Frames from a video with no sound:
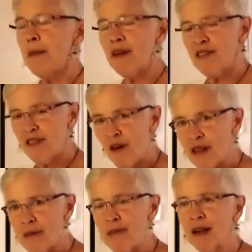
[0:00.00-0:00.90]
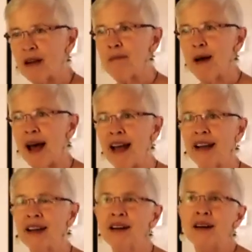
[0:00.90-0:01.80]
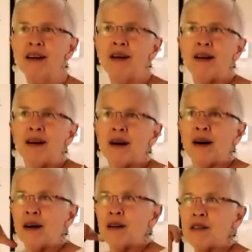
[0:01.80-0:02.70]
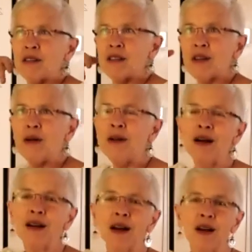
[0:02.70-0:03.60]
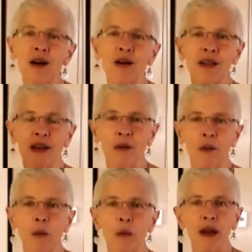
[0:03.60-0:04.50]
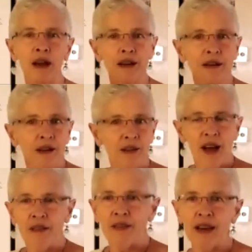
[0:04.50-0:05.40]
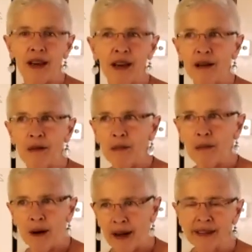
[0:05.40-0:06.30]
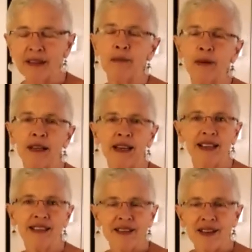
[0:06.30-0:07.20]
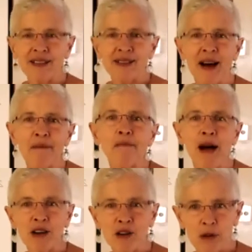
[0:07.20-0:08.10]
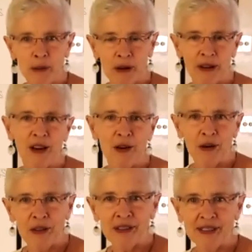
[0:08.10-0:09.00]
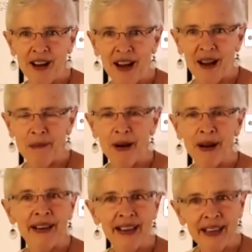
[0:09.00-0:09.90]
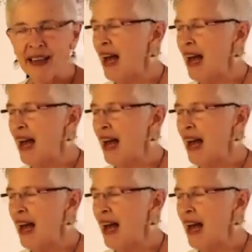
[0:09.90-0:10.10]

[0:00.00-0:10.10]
before the Big Bang, so long ago that we don't have any possibility. It's not measurable in Earth time in